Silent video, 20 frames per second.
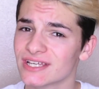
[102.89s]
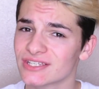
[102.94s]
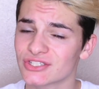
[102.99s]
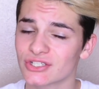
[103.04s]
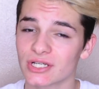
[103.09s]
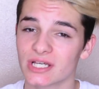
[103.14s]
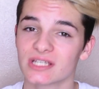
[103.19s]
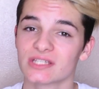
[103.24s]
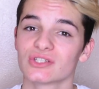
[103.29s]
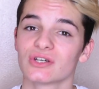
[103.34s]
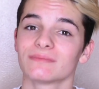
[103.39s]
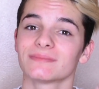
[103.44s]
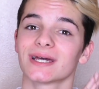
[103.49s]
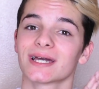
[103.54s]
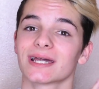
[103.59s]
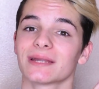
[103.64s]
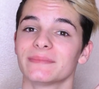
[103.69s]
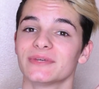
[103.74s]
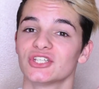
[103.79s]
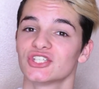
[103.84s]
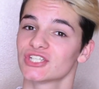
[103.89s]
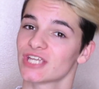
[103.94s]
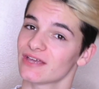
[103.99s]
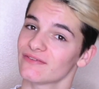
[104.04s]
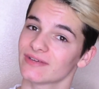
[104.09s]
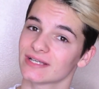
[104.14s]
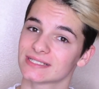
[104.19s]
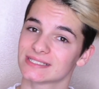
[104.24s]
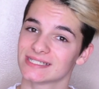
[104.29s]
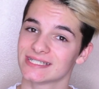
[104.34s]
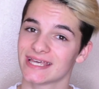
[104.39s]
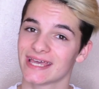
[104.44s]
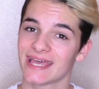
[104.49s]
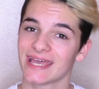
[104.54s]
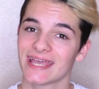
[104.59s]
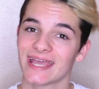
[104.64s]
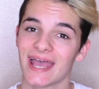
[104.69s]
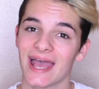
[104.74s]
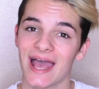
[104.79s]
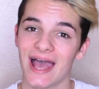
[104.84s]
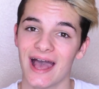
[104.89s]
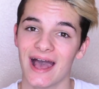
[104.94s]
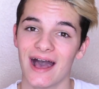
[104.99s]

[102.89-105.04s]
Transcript: yesterday, so I'm not going to be shaving today.